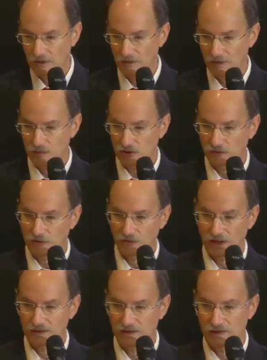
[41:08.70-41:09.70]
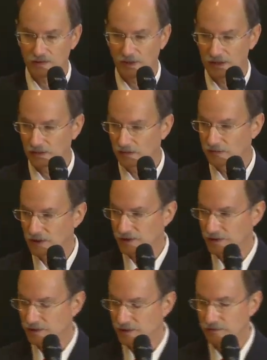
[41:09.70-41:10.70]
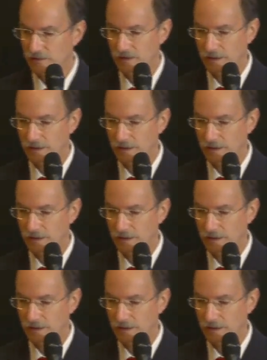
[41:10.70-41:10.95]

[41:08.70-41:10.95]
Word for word: The observer effect is independent of distance.